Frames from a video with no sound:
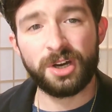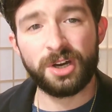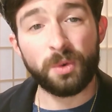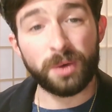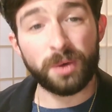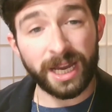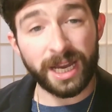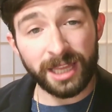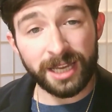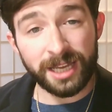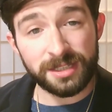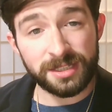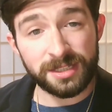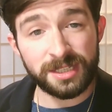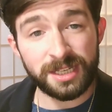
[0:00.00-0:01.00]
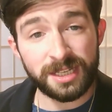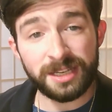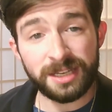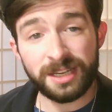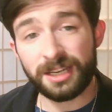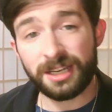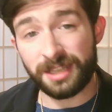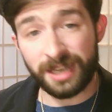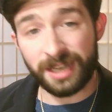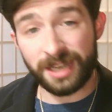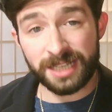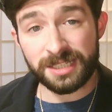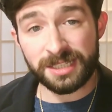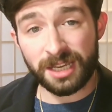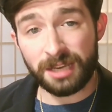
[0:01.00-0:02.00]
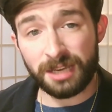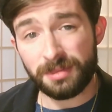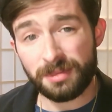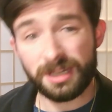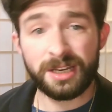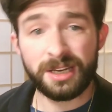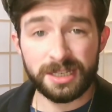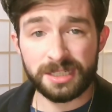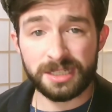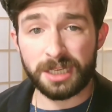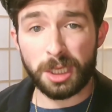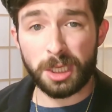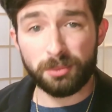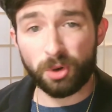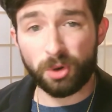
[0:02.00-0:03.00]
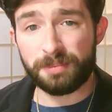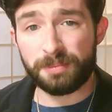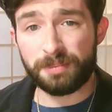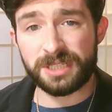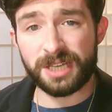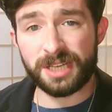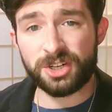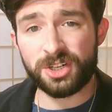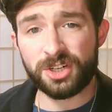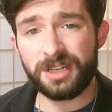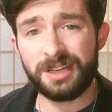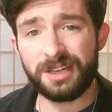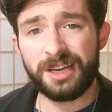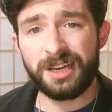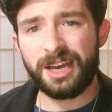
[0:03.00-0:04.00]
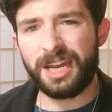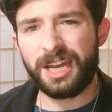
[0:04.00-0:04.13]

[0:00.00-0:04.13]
What I'd like to see in the next game is to keep more possession and